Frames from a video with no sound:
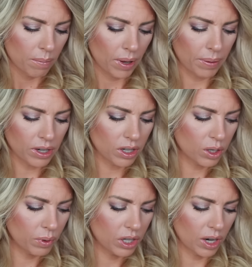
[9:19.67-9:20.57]
maybe I should
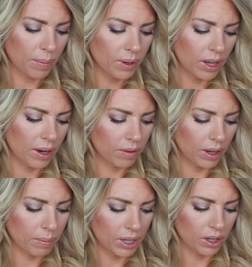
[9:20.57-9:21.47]
switch it up in life.
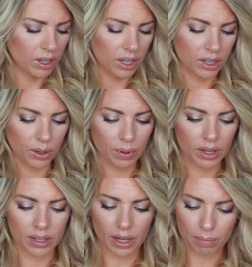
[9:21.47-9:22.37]
Like, my goodness, you wear
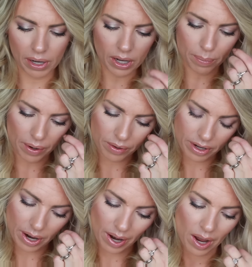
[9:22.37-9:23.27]
the same makeup every
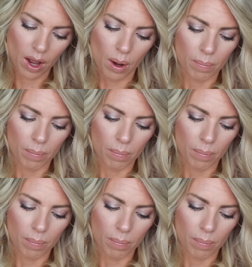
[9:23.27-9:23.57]
day.